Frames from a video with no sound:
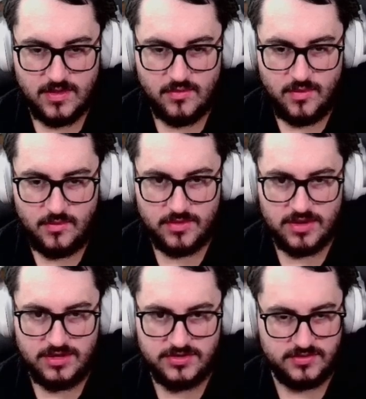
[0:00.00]
What we're going to
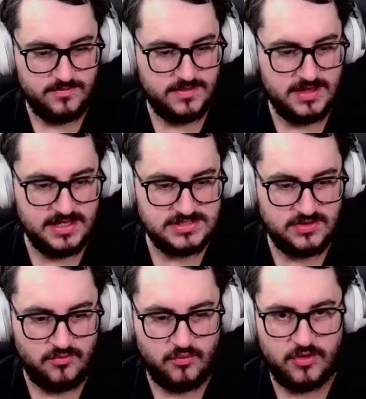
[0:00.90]
do is
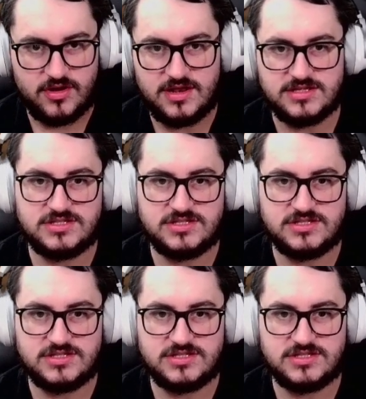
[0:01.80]
we're going to